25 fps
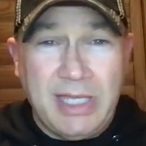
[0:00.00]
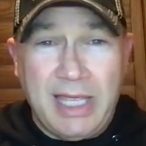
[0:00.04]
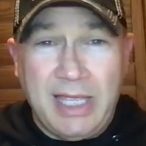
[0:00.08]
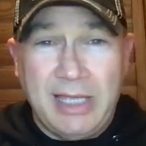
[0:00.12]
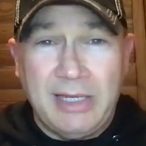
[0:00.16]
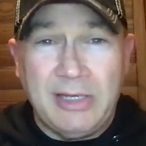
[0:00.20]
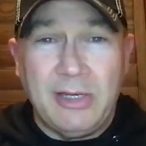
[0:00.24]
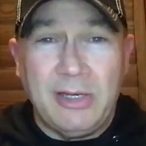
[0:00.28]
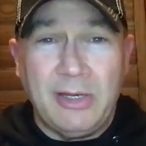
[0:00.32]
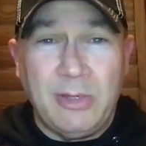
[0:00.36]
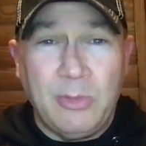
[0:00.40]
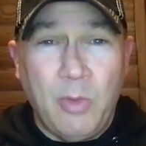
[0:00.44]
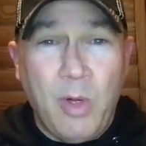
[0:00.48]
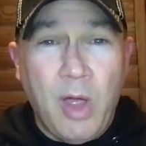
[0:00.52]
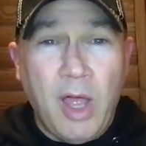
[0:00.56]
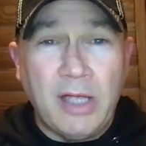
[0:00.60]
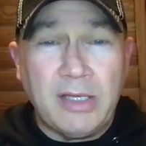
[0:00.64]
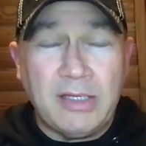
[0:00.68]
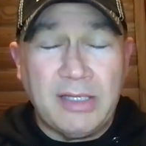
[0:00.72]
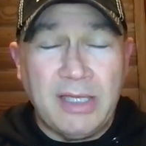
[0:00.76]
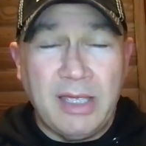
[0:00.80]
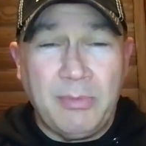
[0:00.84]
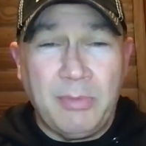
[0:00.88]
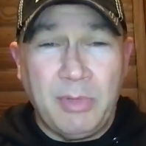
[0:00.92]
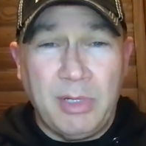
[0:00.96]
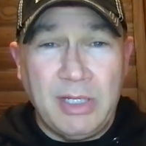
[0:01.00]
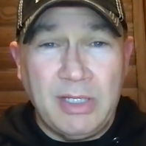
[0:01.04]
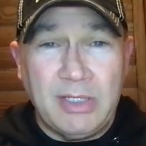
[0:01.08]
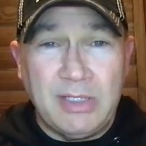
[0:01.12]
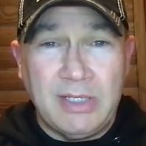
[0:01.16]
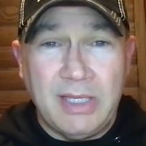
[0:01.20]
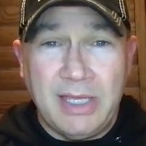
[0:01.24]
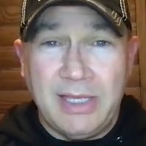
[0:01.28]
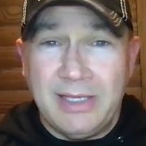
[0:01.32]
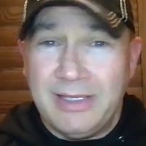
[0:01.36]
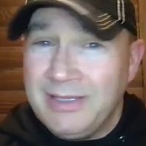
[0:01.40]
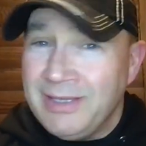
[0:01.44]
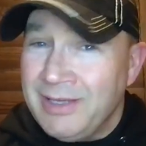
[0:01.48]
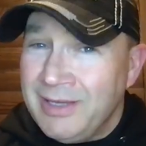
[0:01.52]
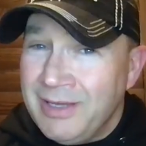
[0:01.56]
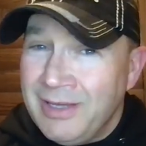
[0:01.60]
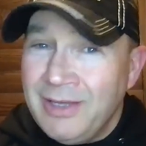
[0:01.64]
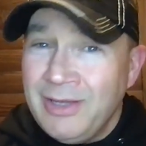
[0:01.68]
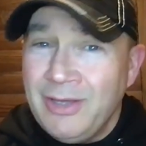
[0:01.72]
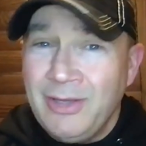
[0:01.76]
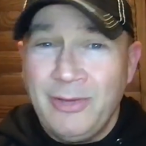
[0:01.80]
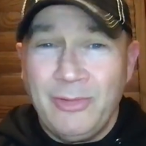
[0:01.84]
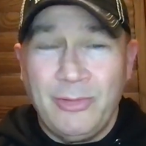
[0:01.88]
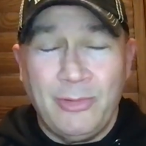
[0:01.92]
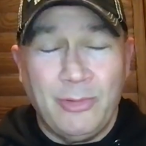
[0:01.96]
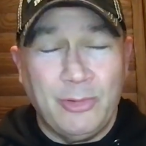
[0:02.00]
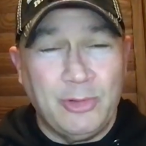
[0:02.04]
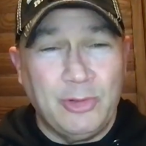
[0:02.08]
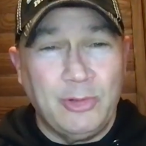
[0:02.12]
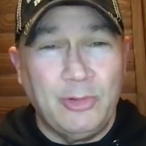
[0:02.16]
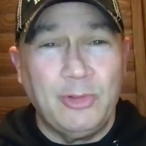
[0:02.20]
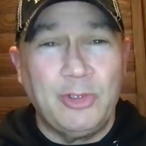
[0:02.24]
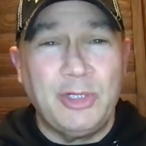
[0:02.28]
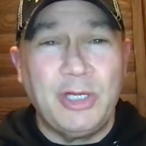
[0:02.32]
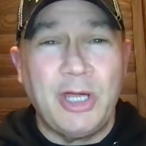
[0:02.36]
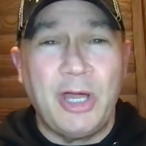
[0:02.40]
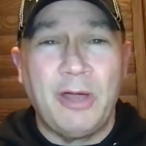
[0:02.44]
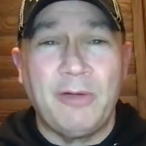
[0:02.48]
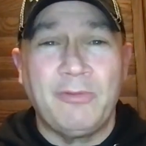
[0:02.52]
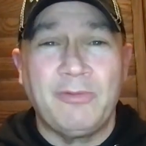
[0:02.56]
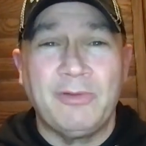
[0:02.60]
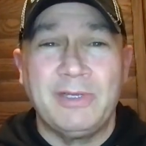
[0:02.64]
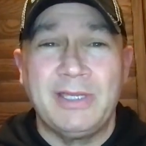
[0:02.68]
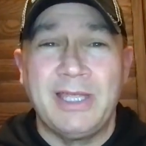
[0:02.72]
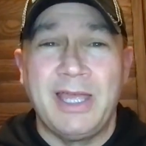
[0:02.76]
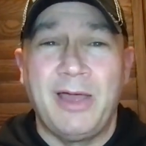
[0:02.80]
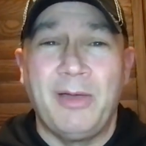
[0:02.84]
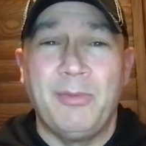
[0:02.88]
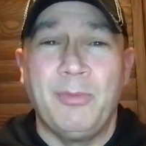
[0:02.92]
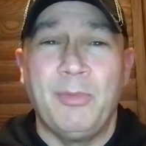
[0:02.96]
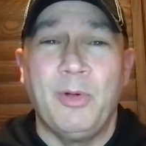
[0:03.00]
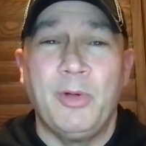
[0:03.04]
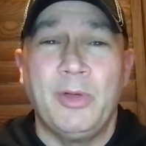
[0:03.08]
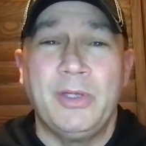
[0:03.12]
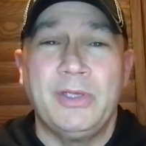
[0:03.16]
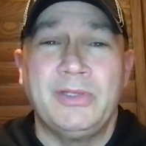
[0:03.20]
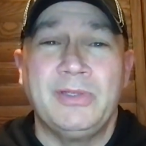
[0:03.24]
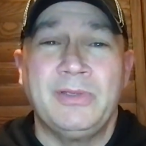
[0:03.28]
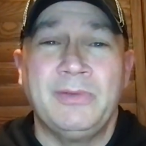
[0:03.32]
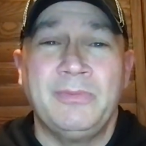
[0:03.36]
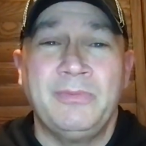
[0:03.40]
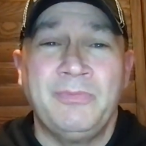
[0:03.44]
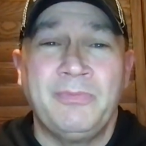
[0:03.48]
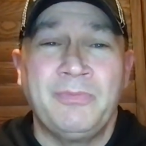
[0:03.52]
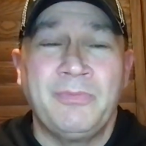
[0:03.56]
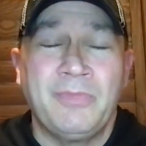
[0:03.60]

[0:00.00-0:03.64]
hand and He walks up and He says, There's a new sheriff in town, boys.